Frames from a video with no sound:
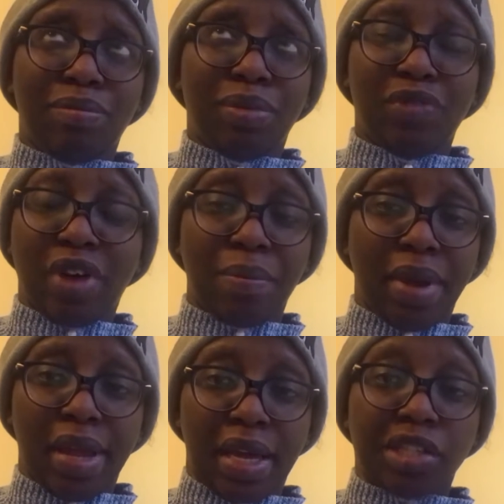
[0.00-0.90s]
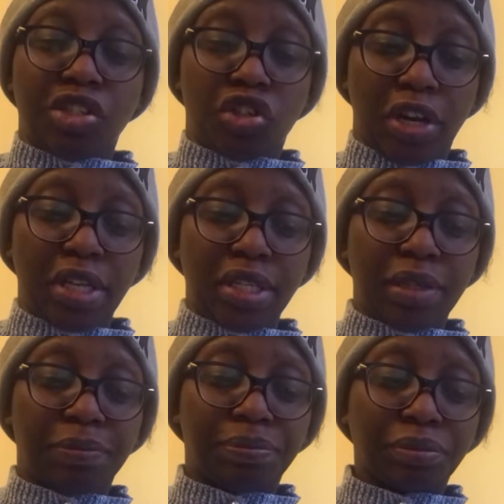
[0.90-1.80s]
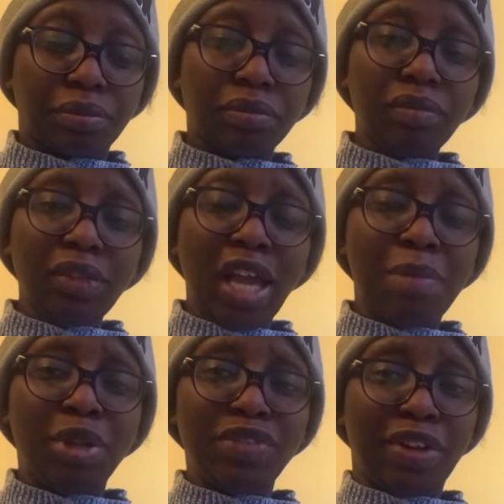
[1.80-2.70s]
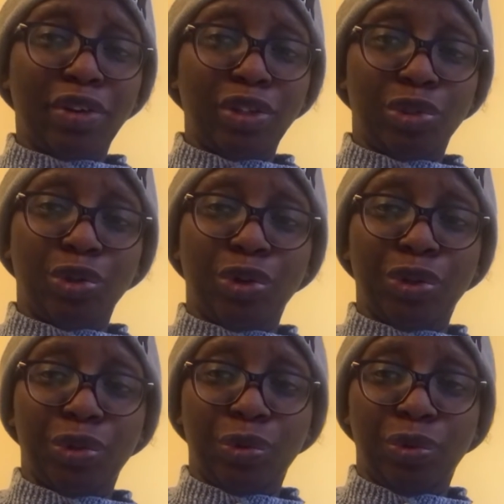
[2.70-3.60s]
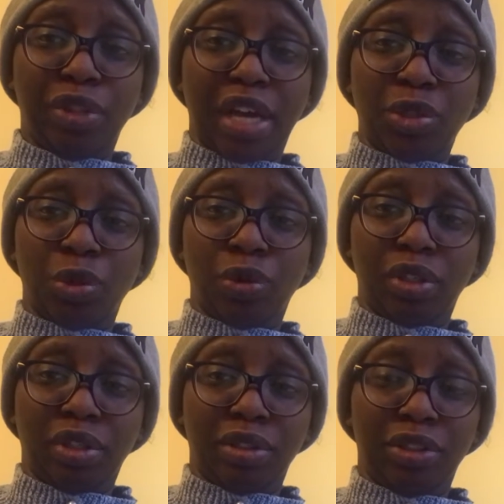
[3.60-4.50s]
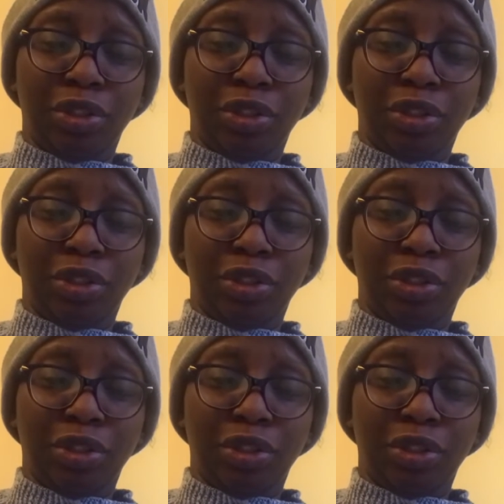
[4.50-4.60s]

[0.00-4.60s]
prefer my hair straight. I'm not even going to go through that whole